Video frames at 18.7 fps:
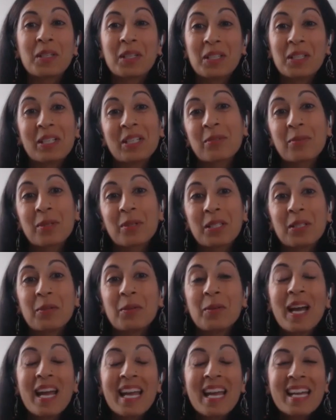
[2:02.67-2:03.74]
good when
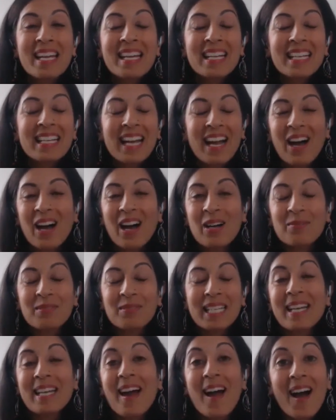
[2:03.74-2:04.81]
you
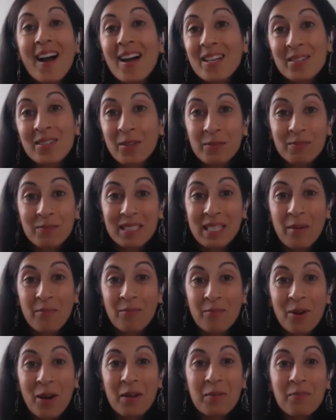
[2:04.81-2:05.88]
get a hug from
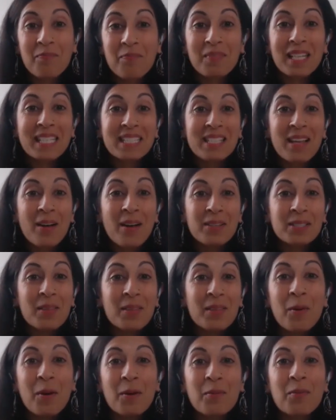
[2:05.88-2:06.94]
someone. It's also
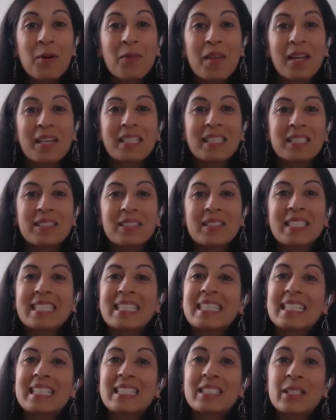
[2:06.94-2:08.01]
the hormone that
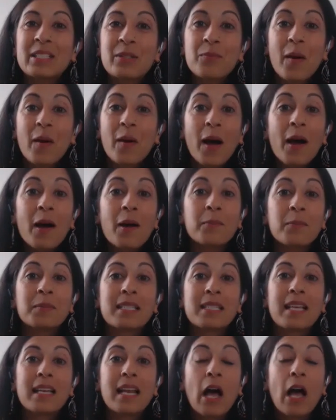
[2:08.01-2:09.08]
increases in new moms
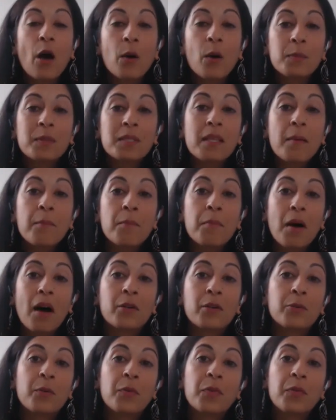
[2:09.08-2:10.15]
that helps them
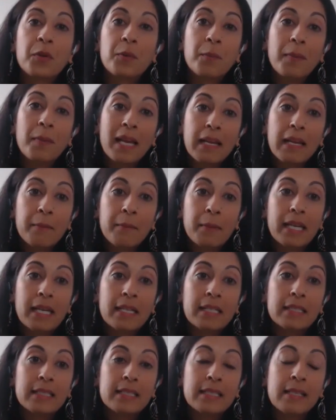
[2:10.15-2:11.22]
bond with their
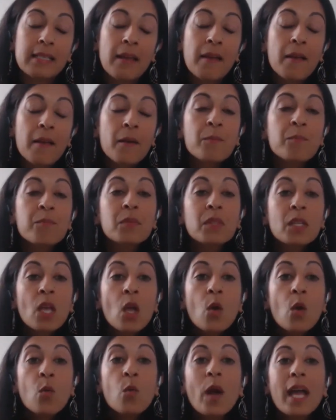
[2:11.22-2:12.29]
babies.
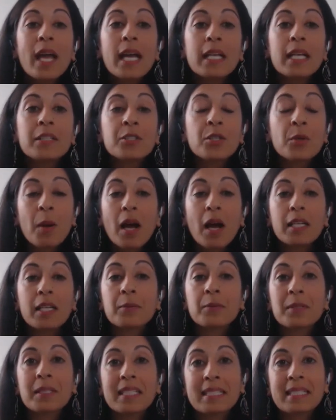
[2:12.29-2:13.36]
When your body
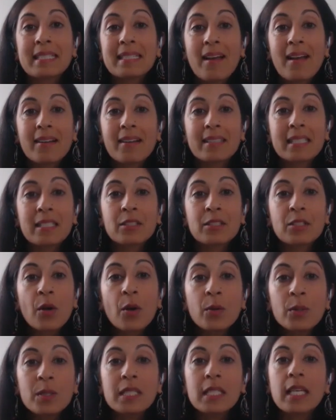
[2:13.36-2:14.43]
releases
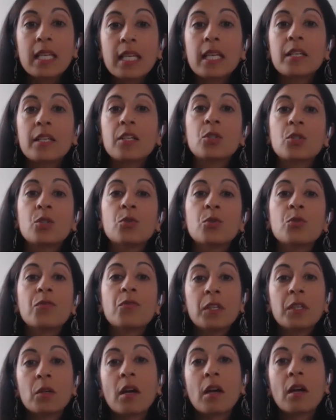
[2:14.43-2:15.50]
oxytocin, you
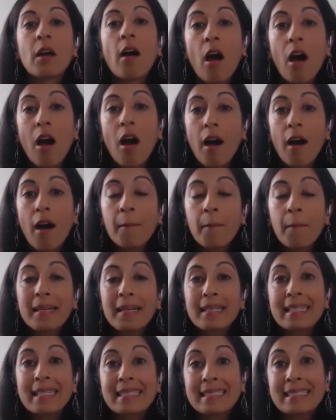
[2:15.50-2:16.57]
feel calm,
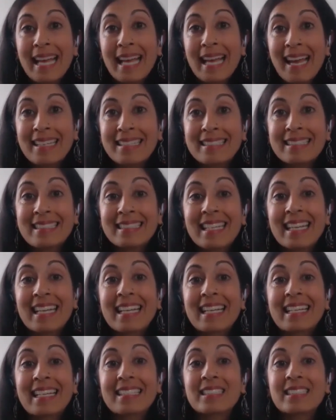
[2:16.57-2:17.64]
content,
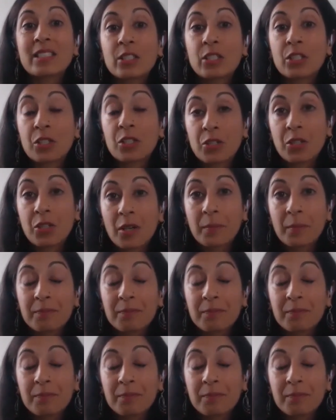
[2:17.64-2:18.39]
and secure.